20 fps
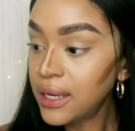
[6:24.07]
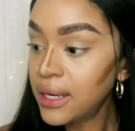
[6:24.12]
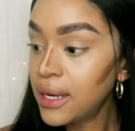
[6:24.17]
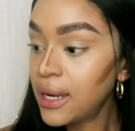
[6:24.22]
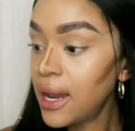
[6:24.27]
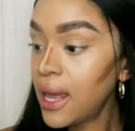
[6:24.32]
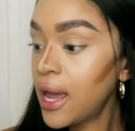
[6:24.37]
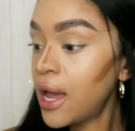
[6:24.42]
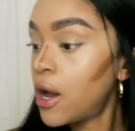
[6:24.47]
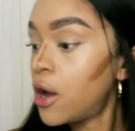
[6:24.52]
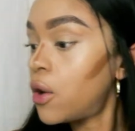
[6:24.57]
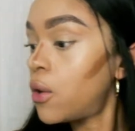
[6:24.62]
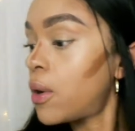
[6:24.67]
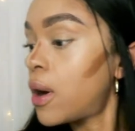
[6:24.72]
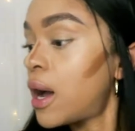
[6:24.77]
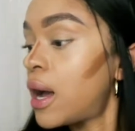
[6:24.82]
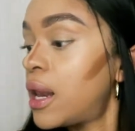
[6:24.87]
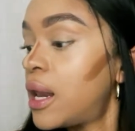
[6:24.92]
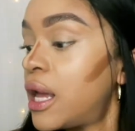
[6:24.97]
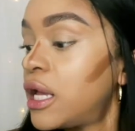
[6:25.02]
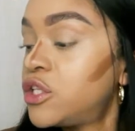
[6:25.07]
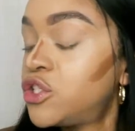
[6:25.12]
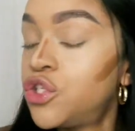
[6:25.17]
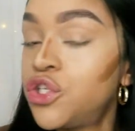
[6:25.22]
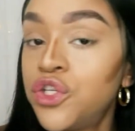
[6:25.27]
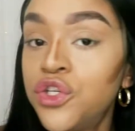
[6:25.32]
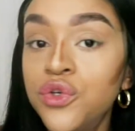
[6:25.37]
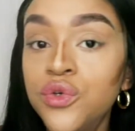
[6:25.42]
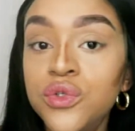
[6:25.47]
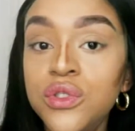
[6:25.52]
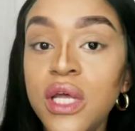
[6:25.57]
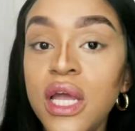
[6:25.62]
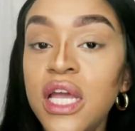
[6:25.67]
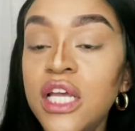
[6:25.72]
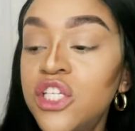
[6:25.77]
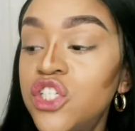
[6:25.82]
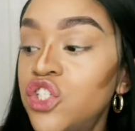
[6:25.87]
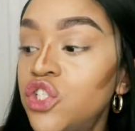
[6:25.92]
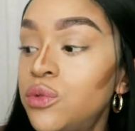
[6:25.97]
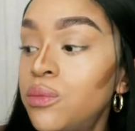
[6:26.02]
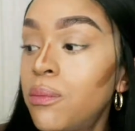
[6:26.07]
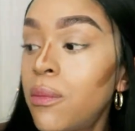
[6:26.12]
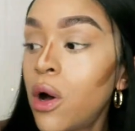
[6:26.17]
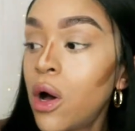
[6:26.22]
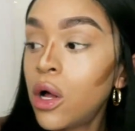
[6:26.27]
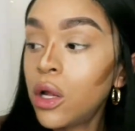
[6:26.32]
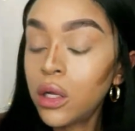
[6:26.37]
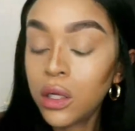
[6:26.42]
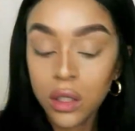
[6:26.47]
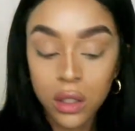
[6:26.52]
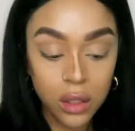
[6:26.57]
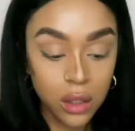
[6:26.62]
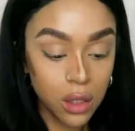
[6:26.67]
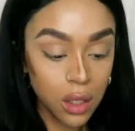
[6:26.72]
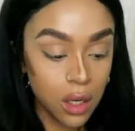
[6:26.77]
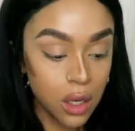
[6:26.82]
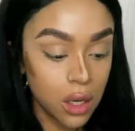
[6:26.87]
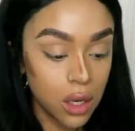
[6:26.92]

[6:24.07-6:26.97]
Now, I like to use a smaller